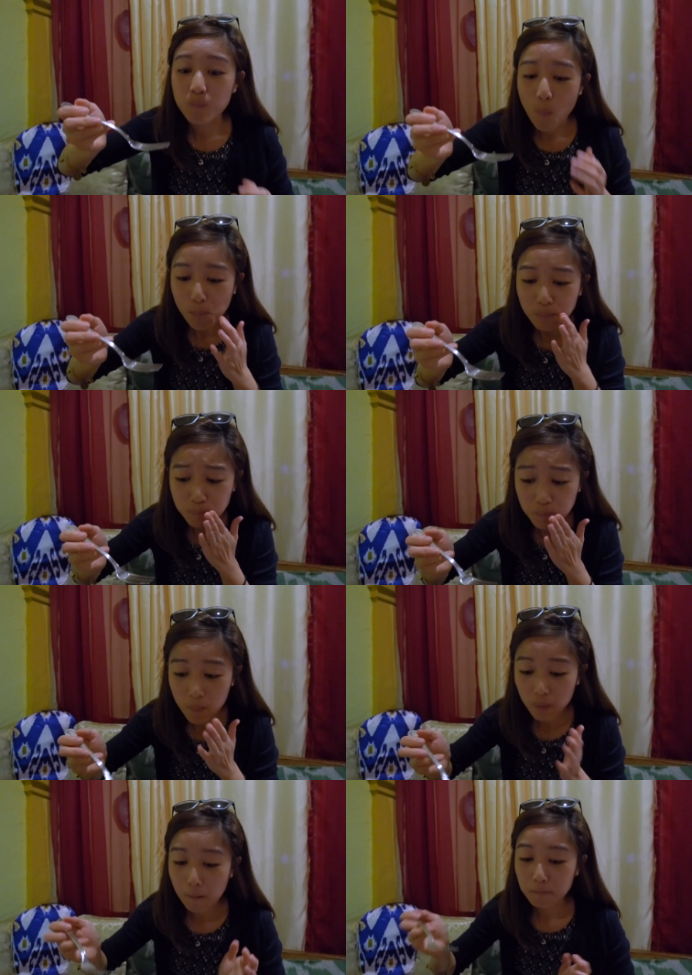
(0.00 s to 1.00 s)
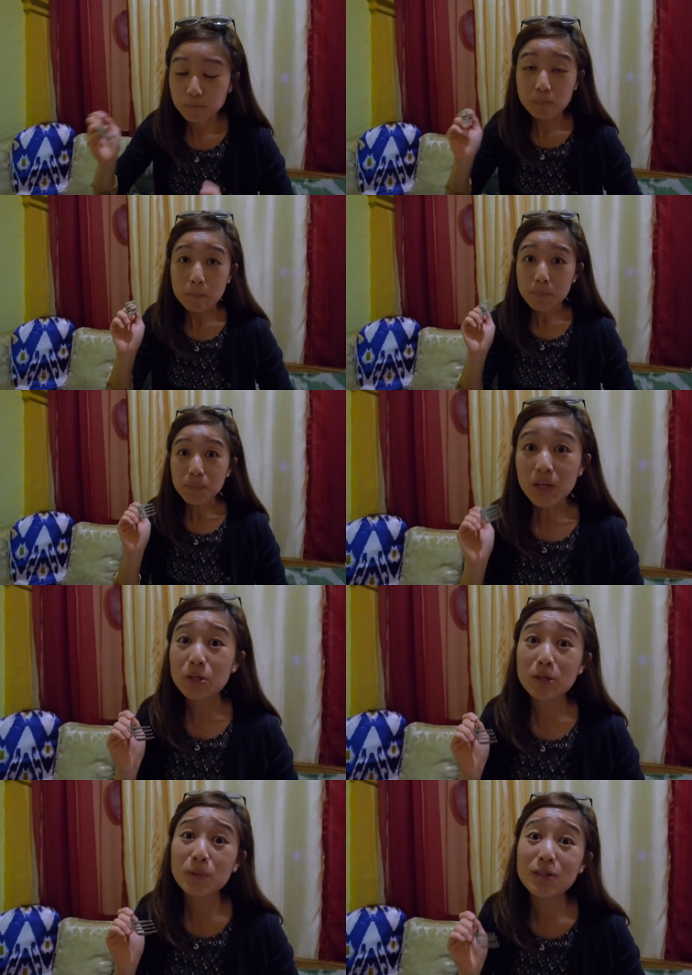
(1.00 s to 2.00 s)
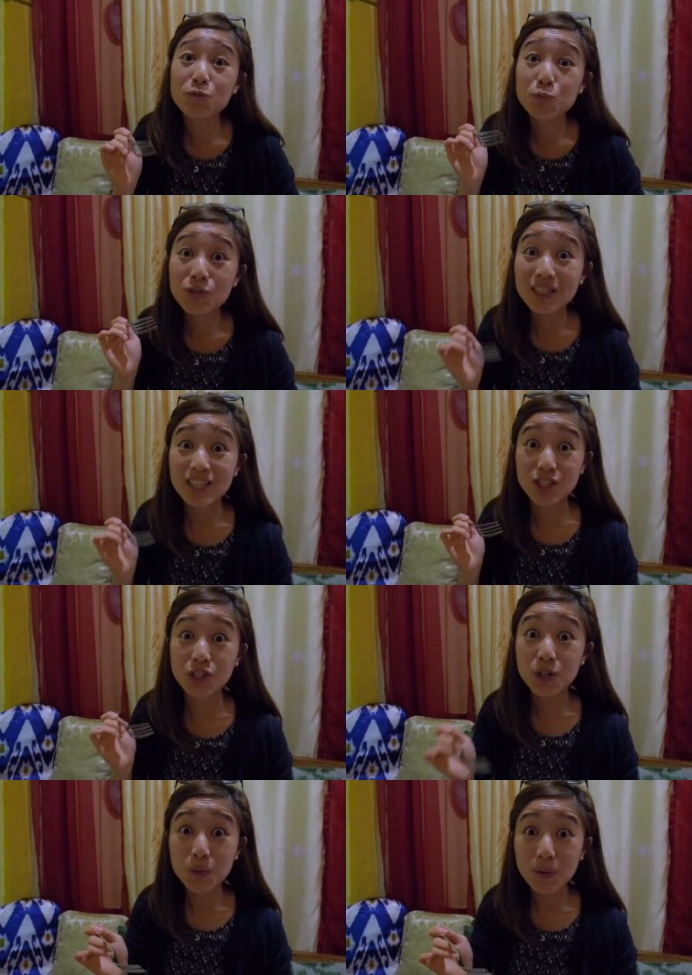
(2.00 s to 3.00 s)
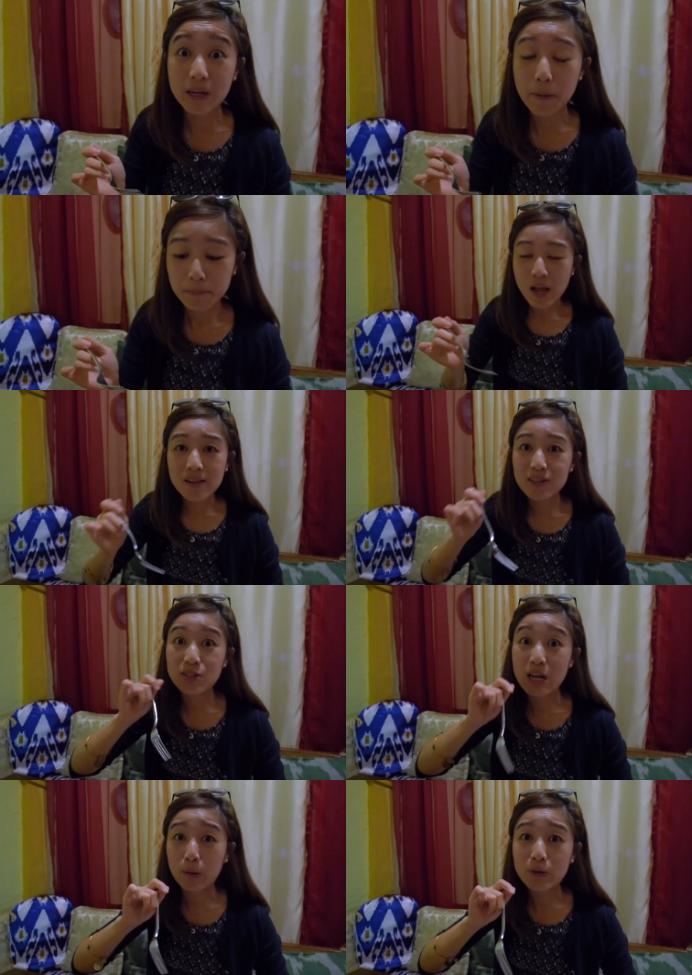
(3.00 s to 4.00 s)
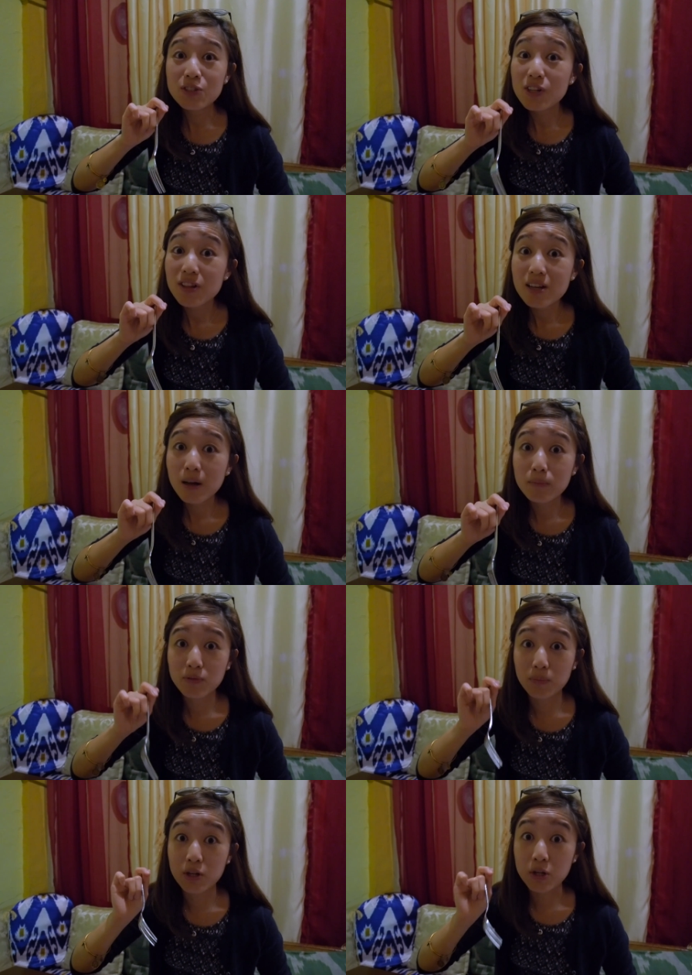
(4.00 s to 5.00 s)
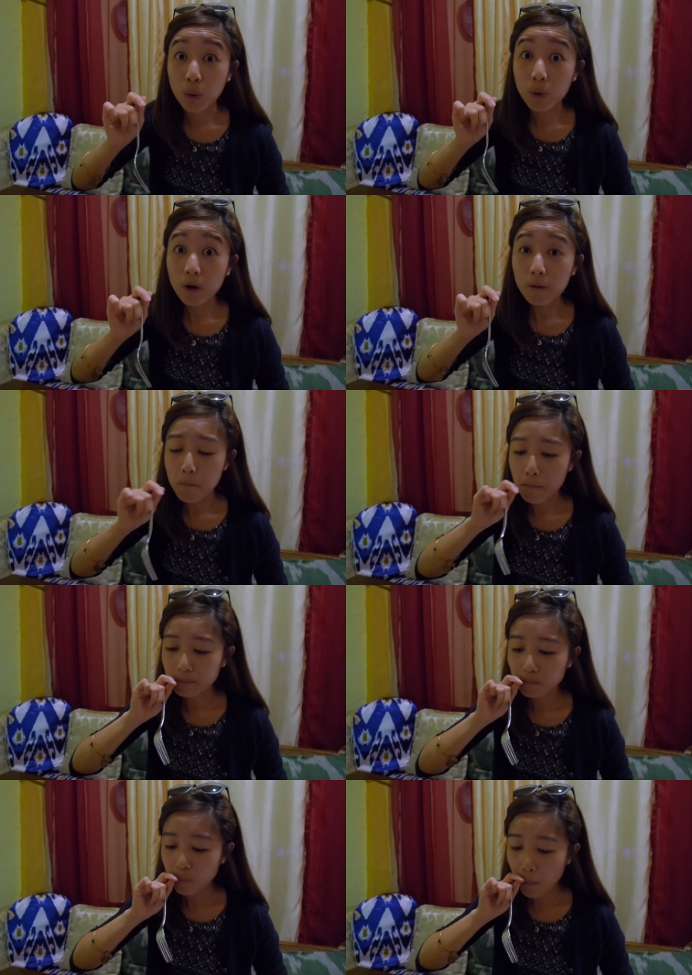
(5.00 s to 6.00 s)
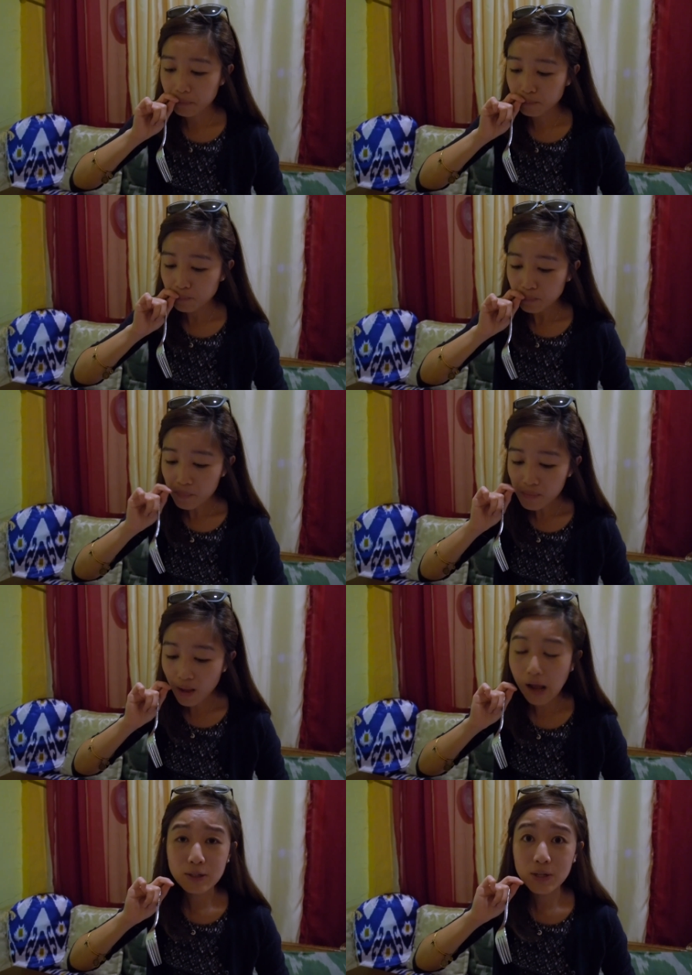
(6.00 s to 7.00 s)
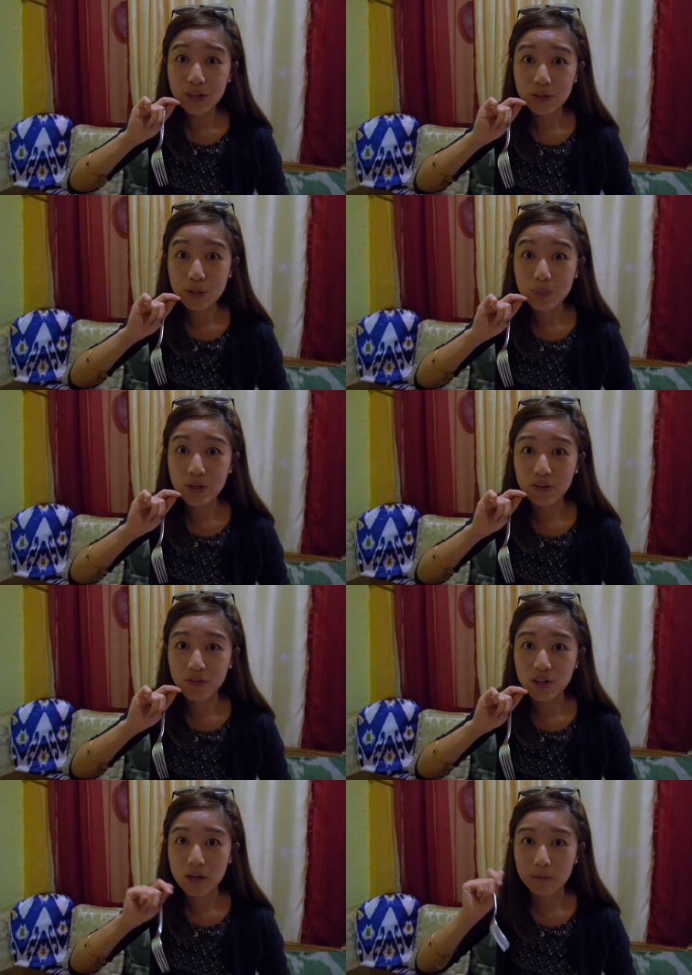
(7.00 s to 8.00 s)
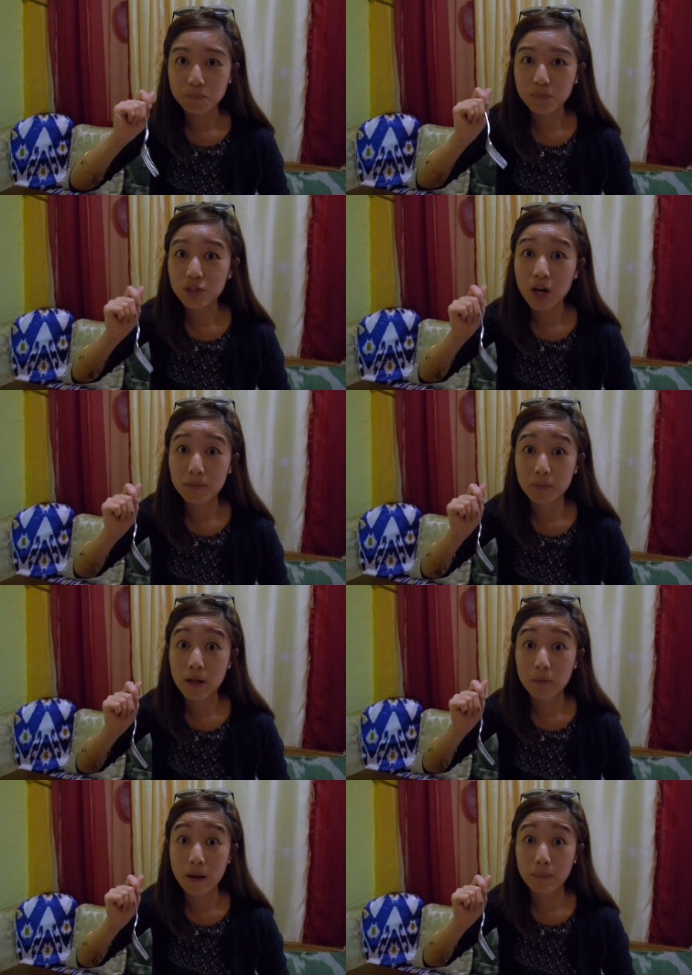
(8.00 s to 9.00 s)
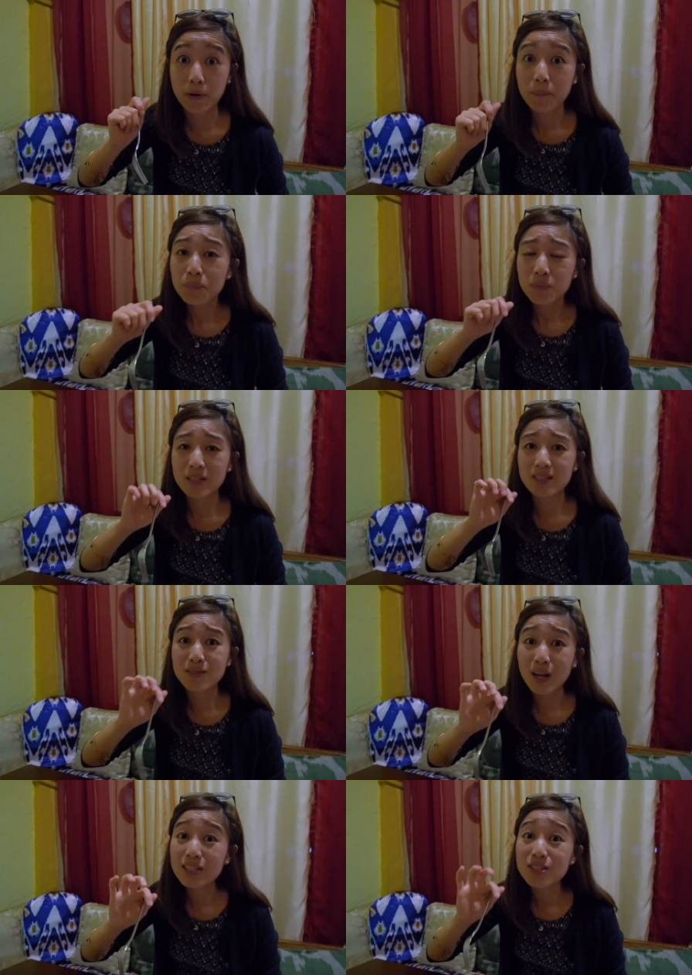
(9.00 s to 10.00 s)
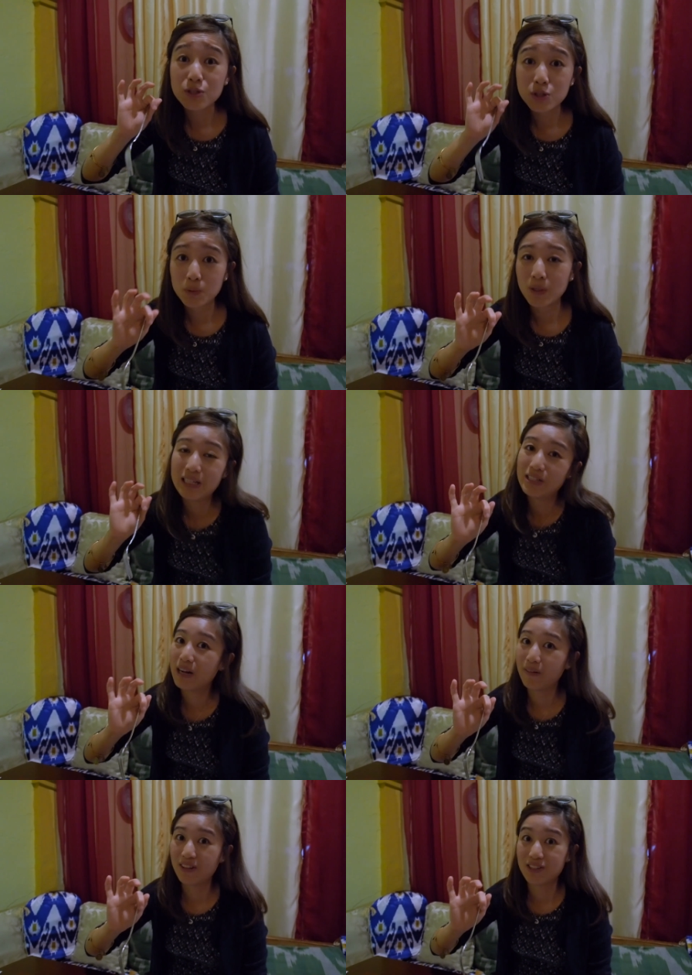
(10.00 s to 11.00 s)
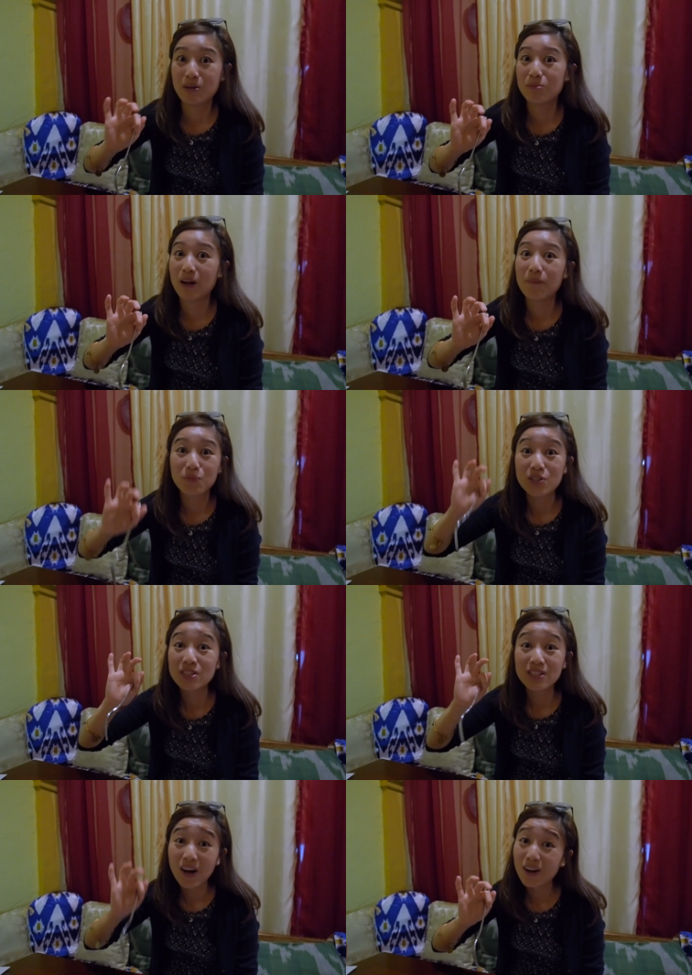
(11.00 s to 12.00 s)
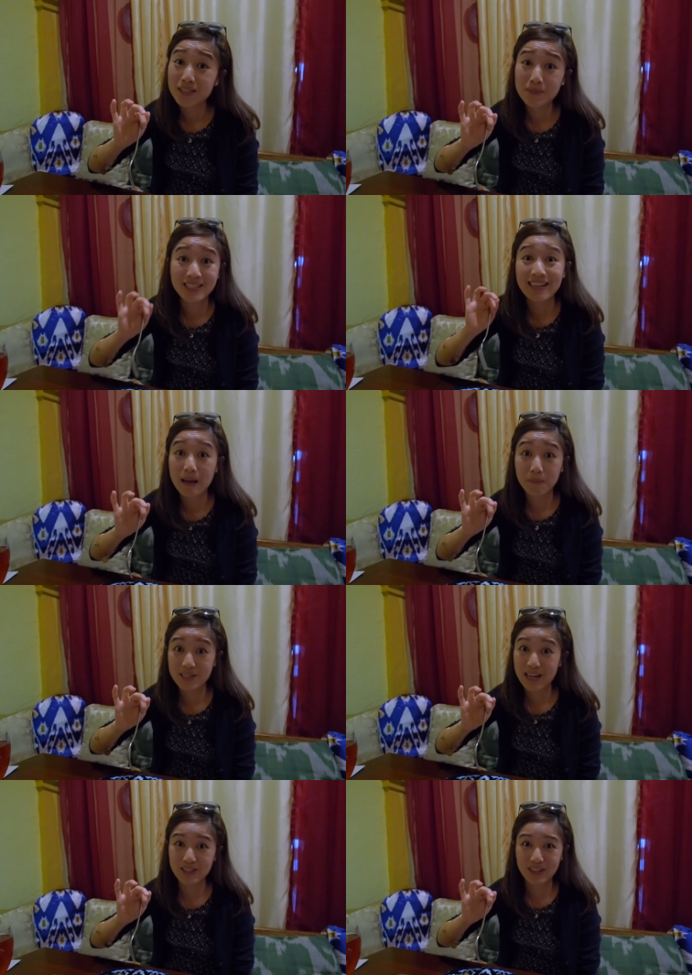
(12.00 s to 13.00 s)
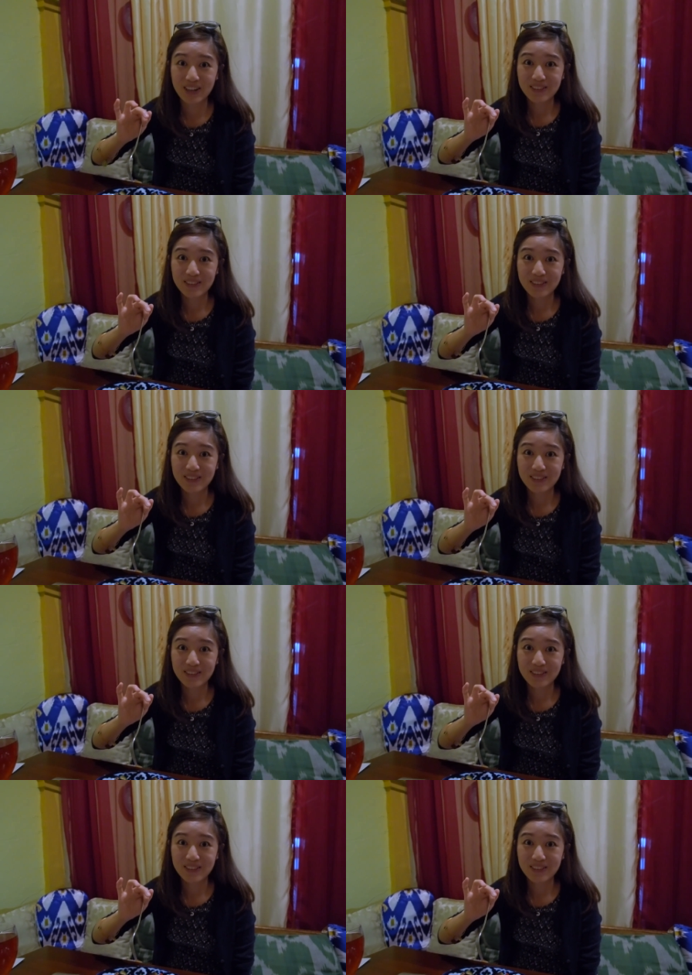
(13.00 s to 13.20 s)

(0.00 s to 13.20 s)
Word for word: Mm. The eggplant is really chewy, and the sourness I think comes from the yogurt. I also had a little bit of the um, chopped bell pepper. It's nice and sweet and sour at the same time. This is awesome as an appetizer.